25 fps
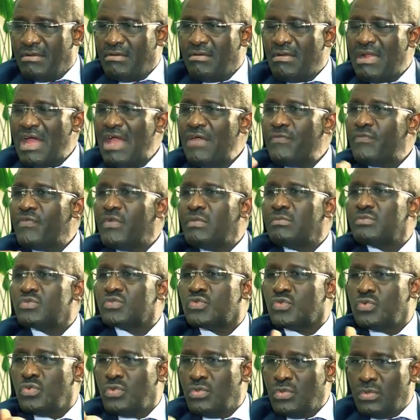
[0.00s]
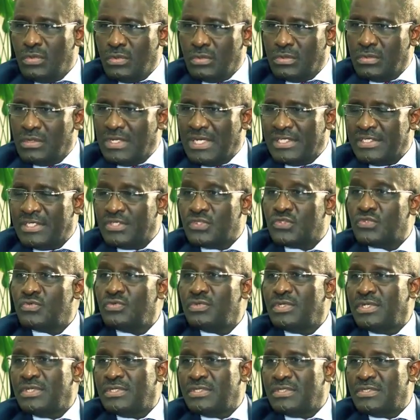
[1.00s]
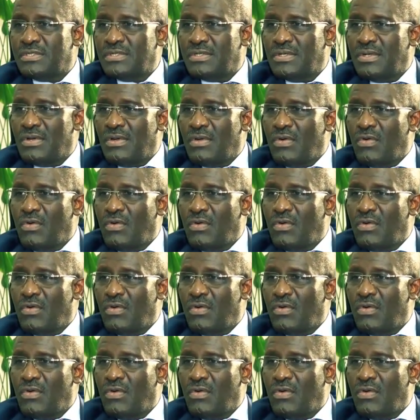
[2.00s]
Right from school, as a student,